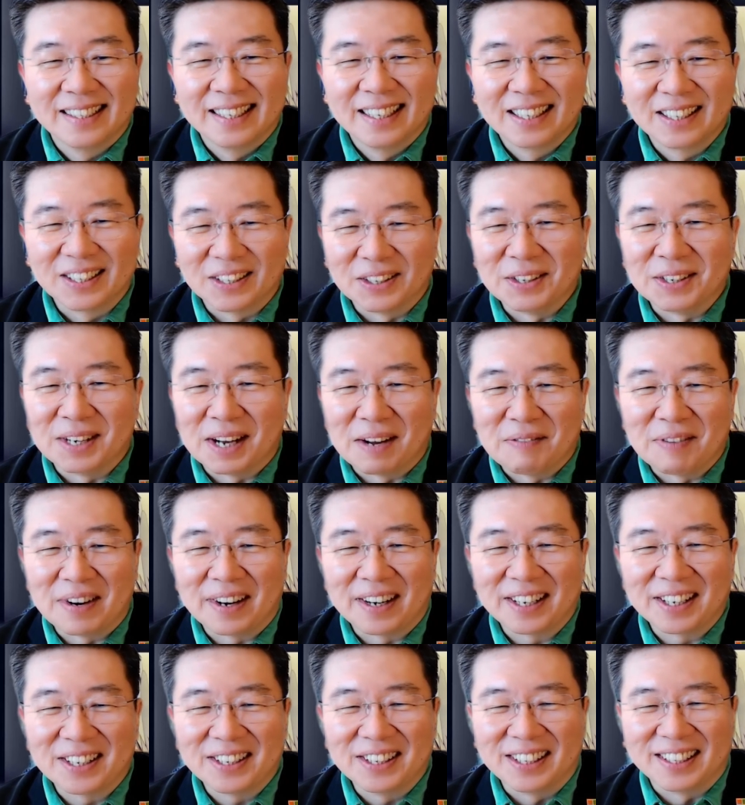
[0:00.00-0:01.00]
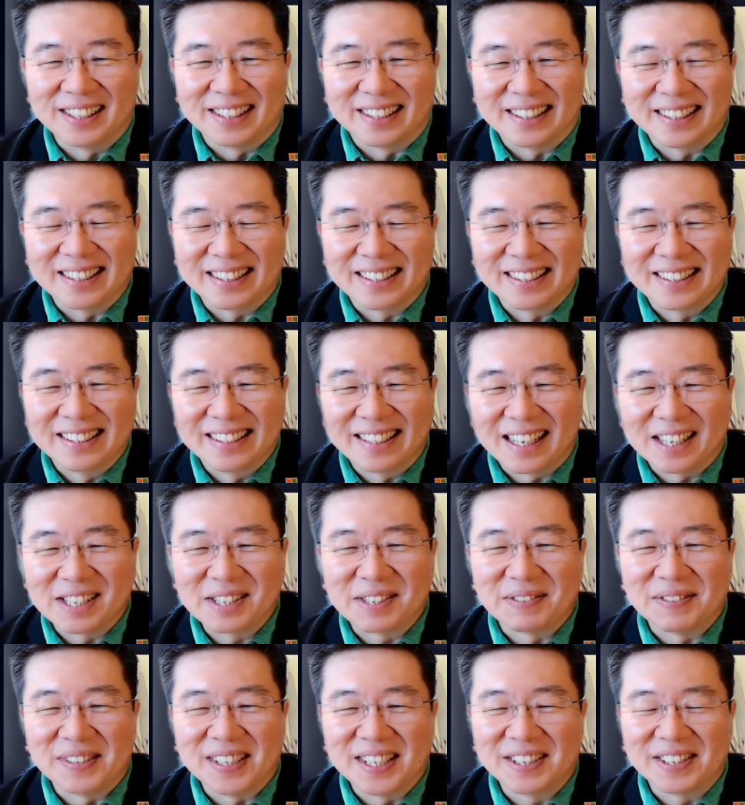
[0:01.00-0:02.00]
Good, I'm very good.
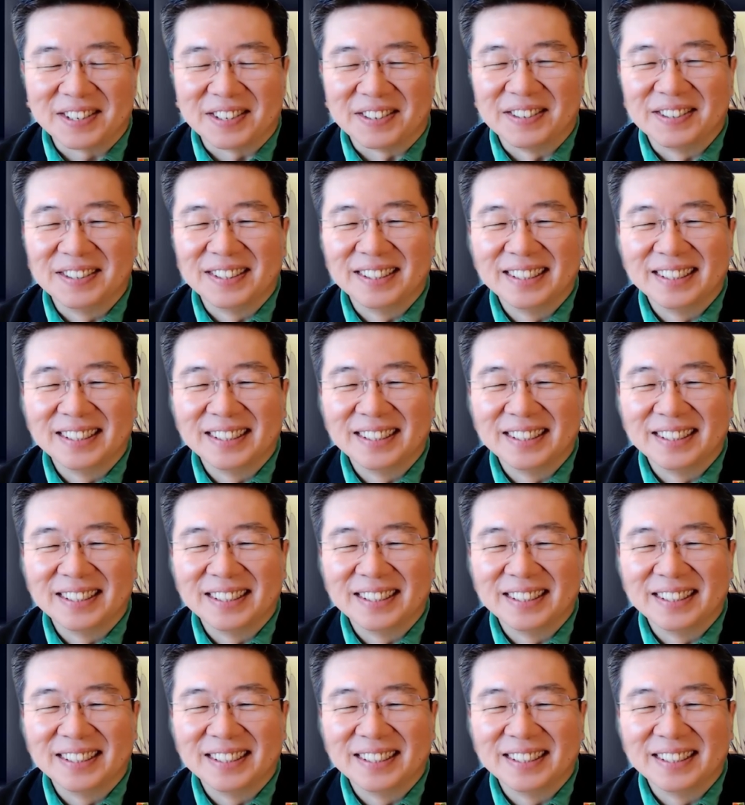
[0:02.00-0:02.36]
Nice to meet you.